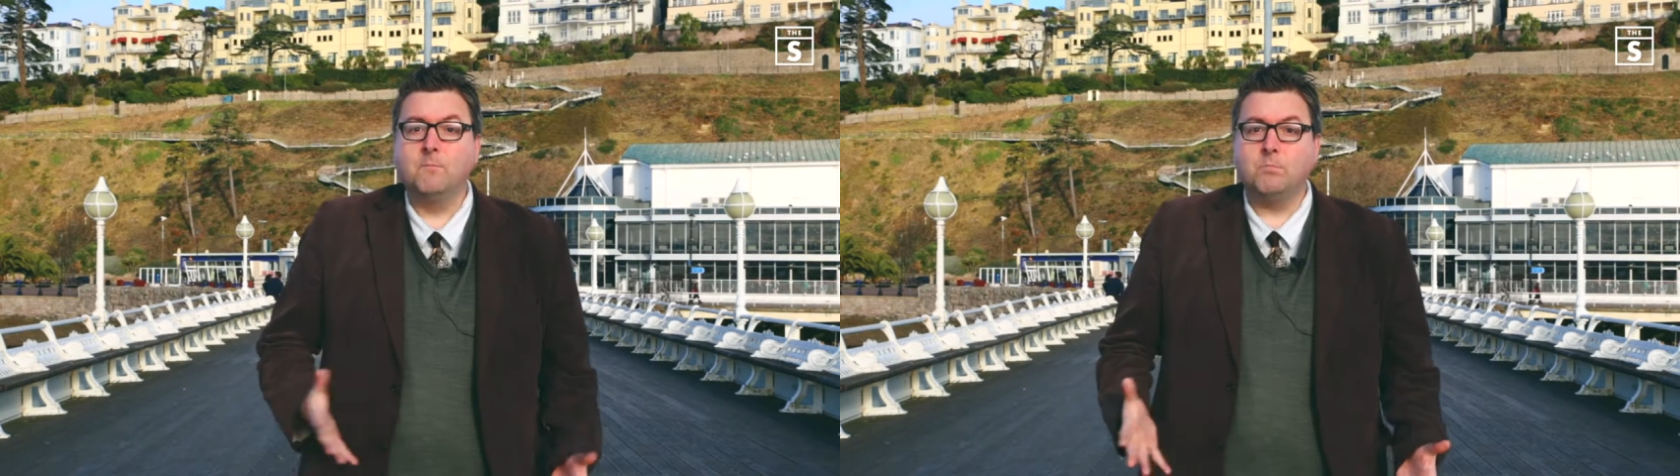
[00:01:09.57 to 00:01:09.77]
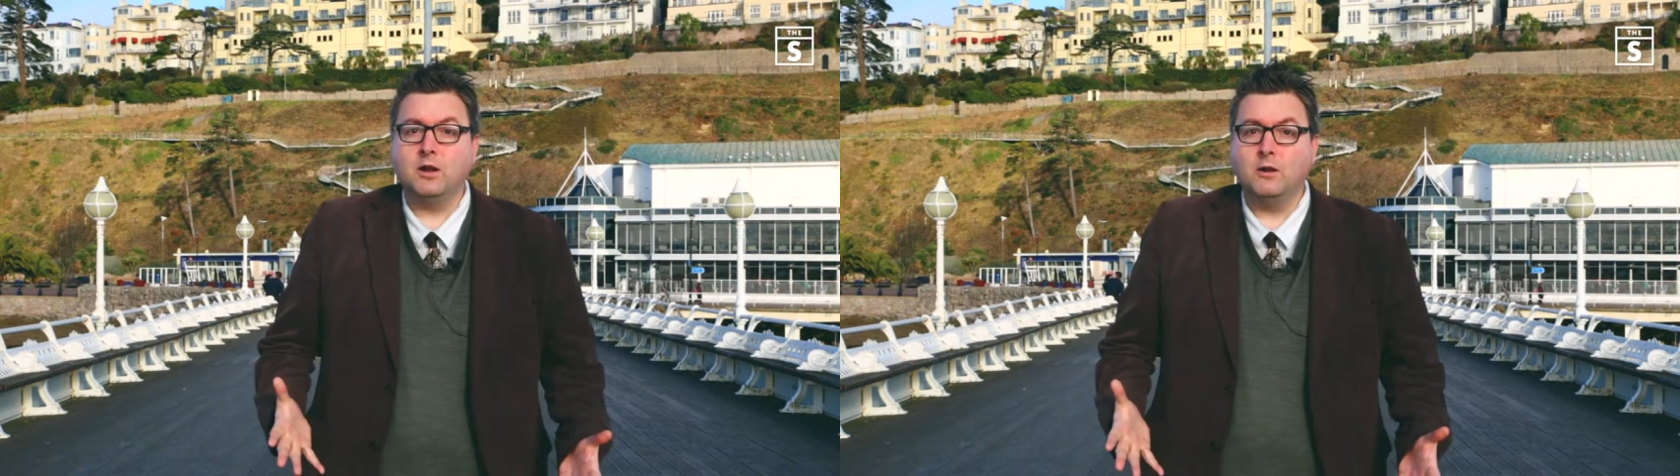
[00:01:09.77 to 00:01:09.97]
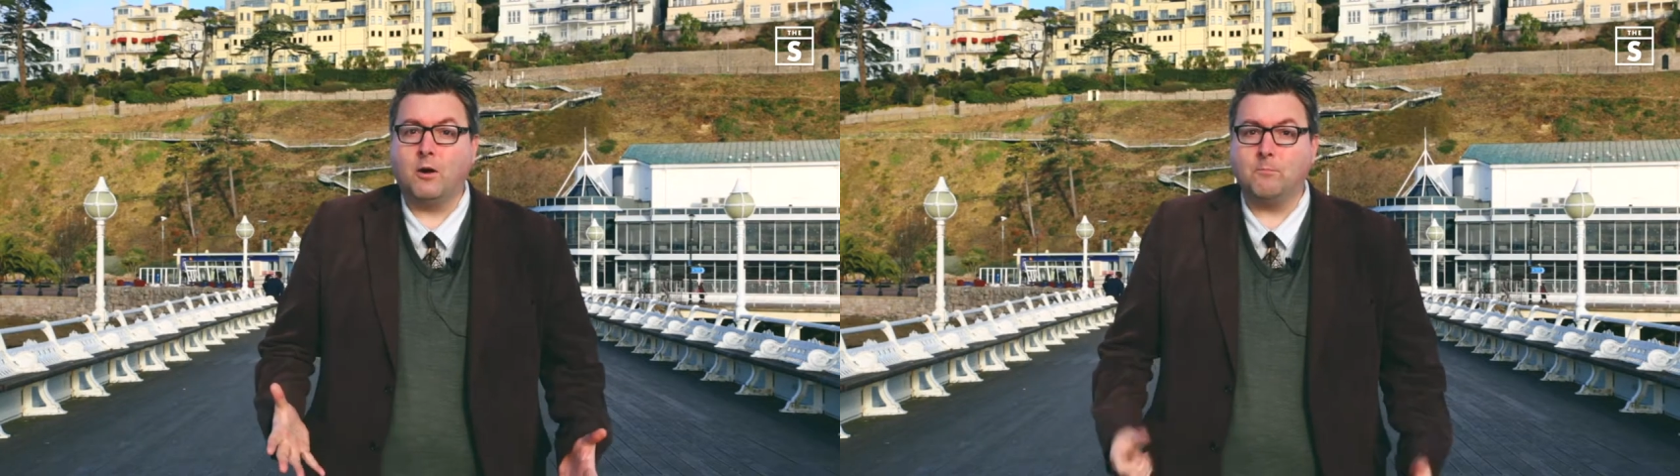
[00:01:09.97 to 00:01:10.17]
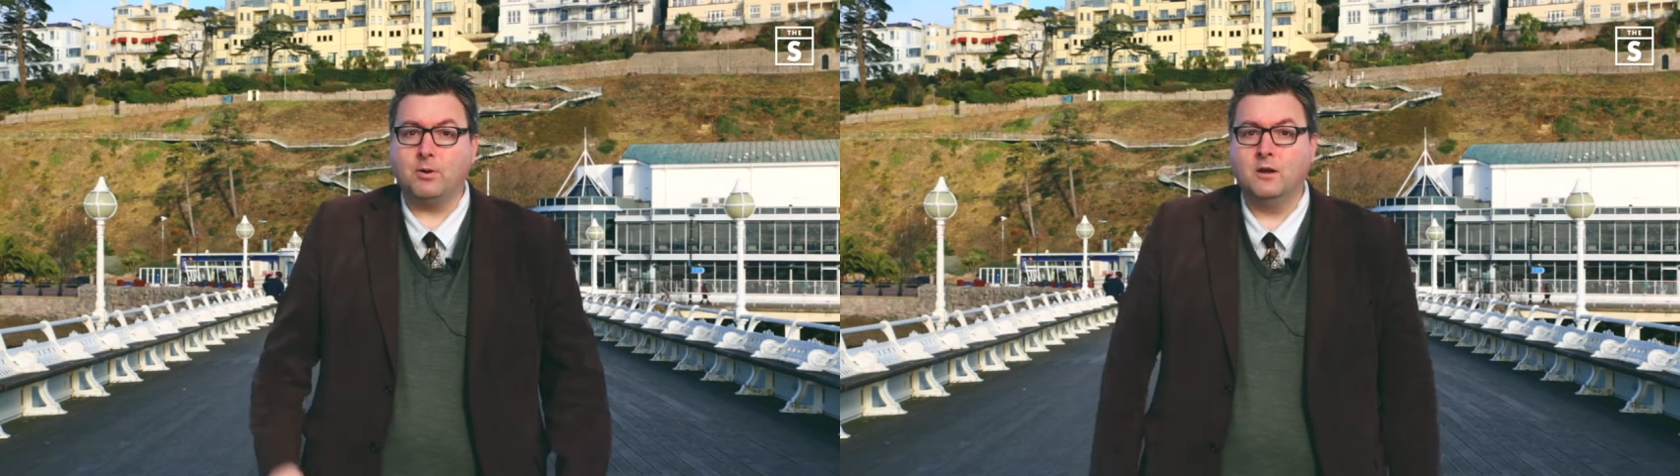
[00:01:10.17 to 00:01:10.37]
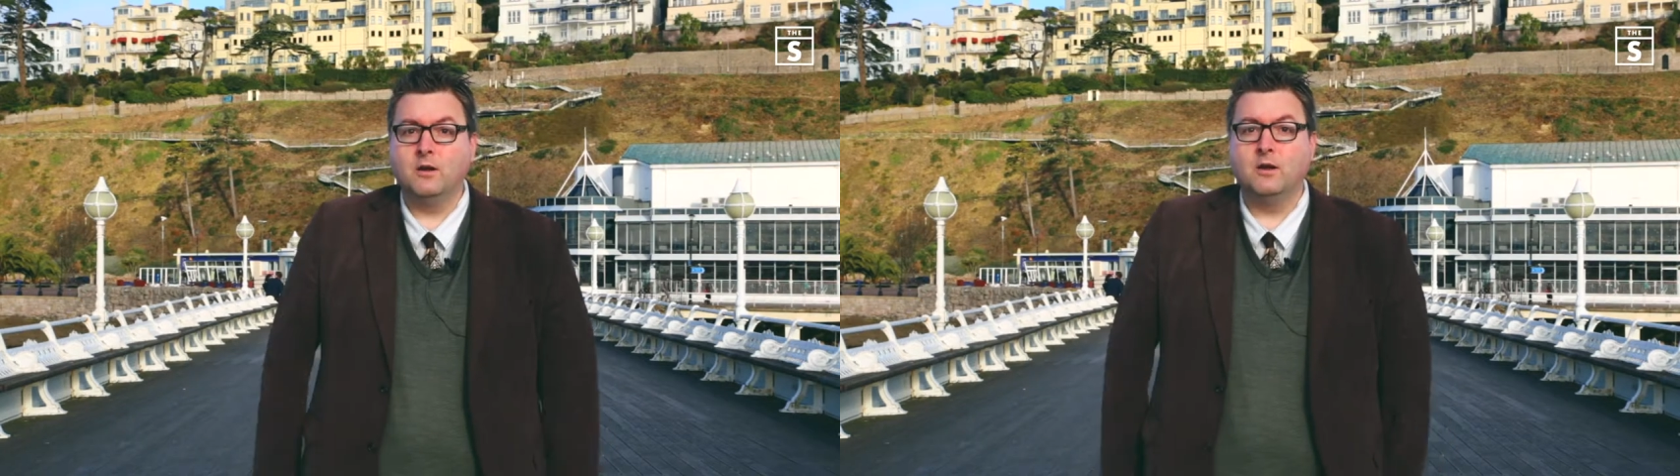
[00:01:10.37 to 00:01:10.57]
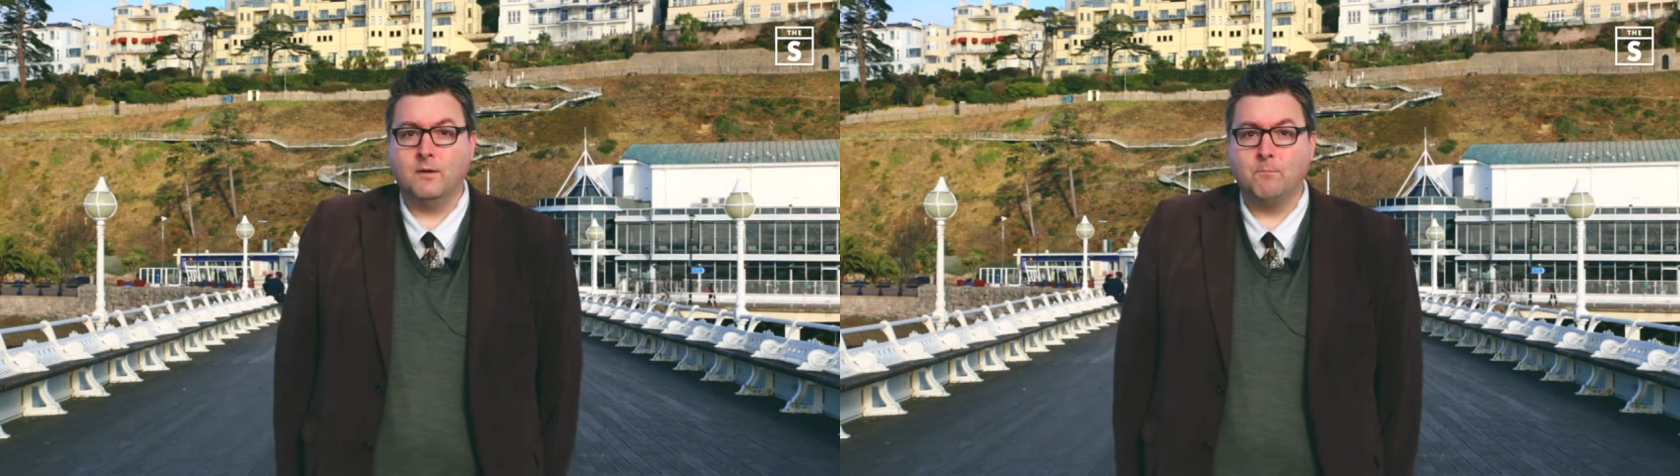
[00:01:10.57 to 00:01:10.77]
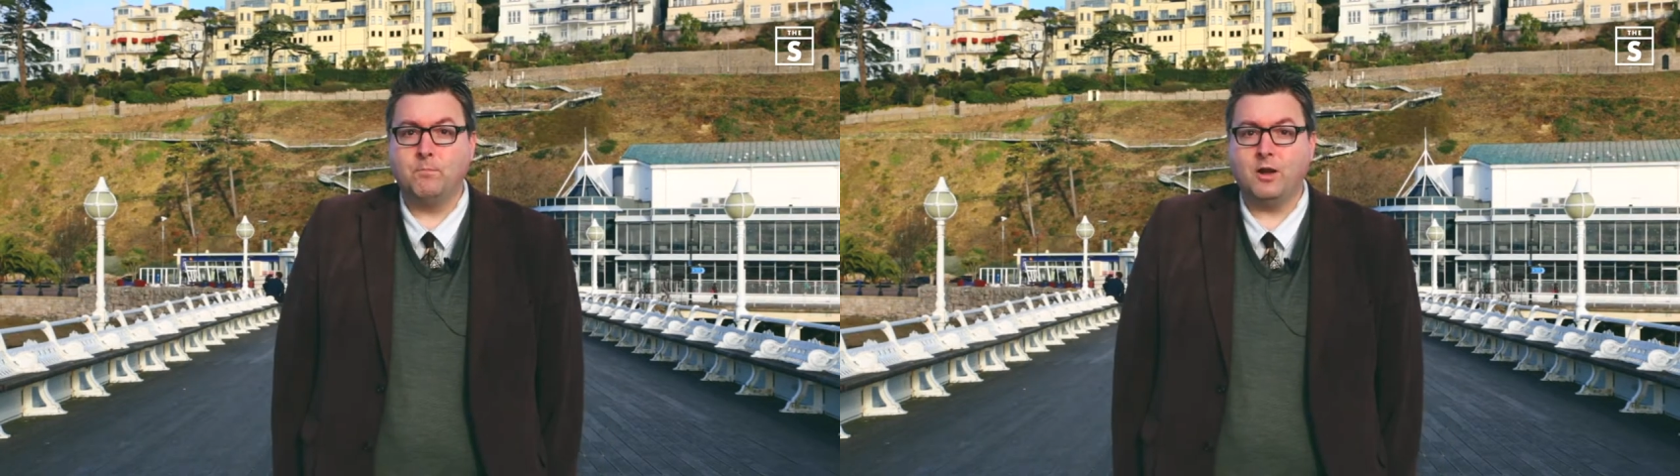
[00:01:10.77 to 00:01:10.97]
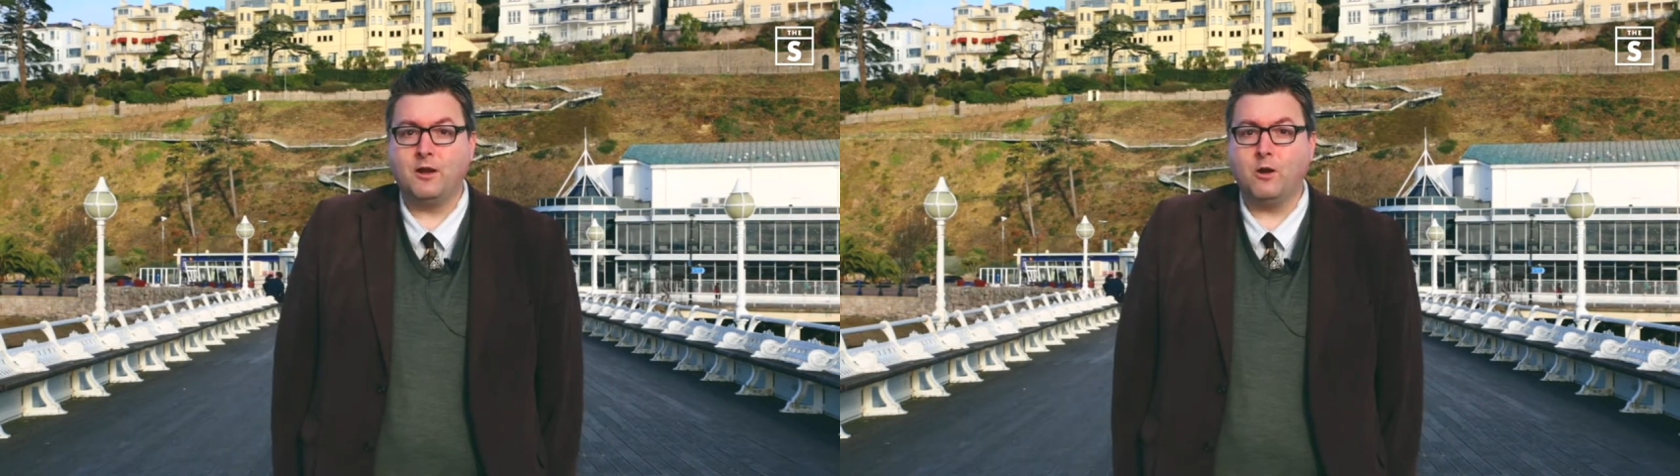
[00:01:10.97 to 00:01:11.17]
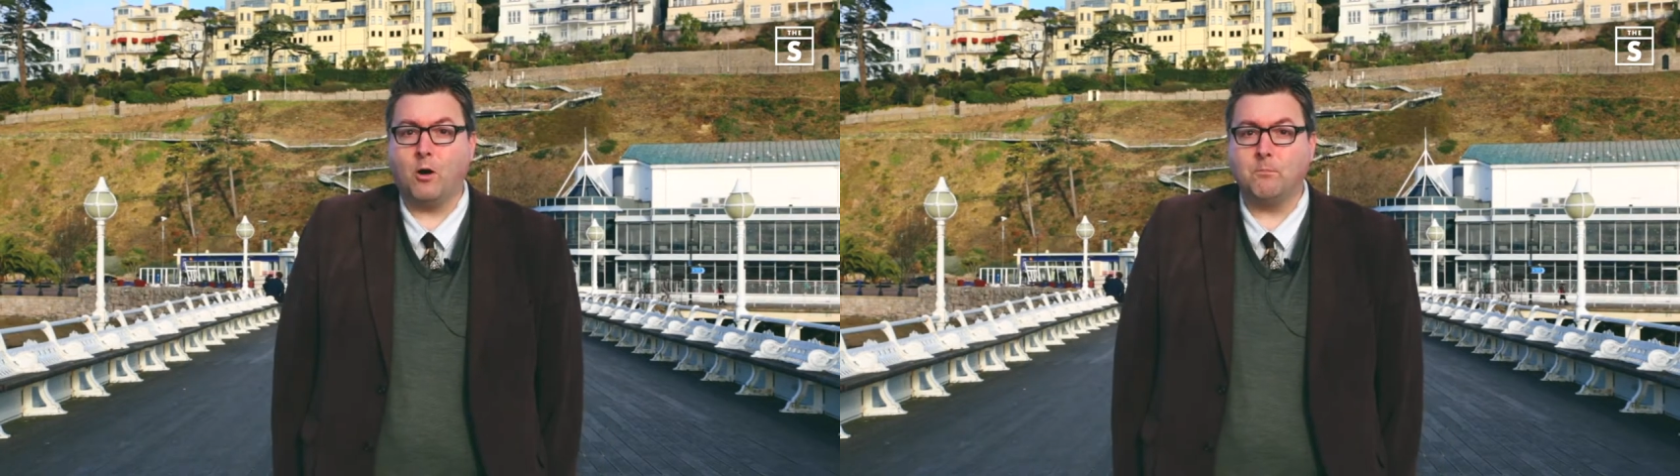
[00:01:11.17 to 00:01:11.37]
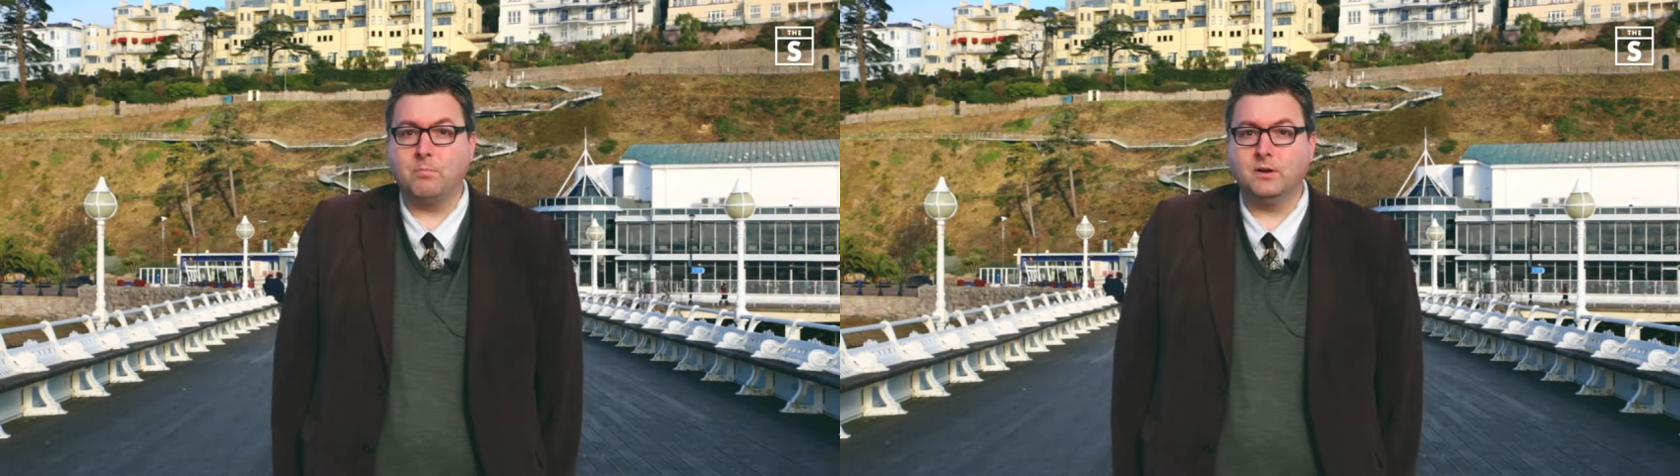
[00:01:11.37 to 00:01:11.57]
Plop,
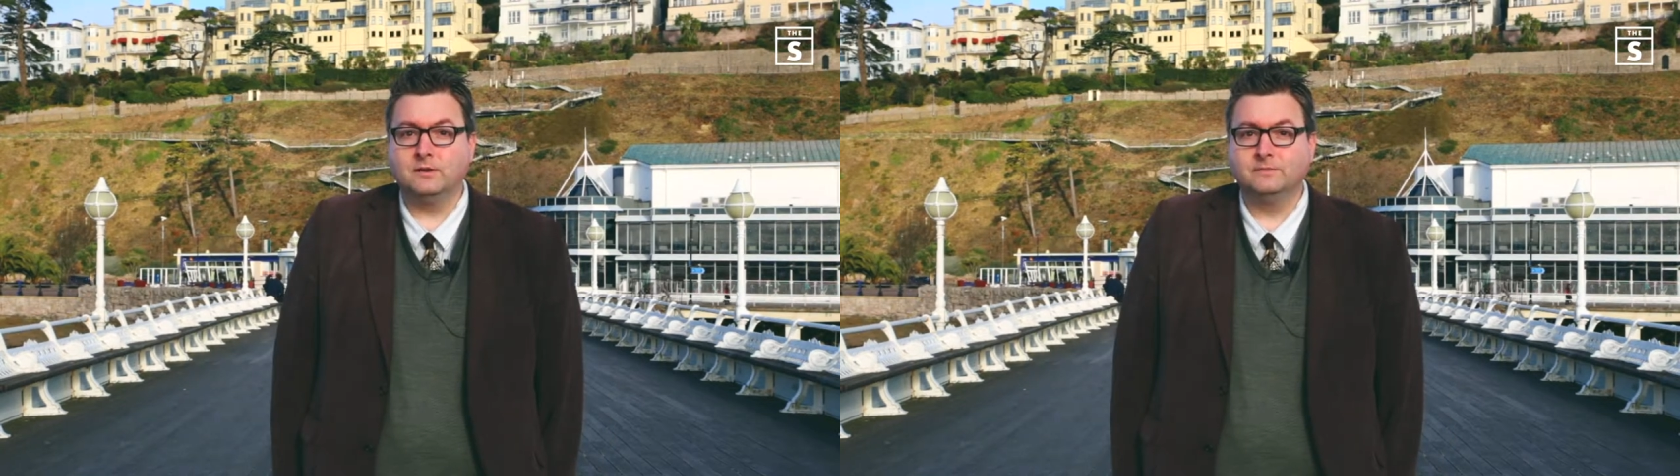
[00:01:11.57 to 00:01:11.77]
Plop.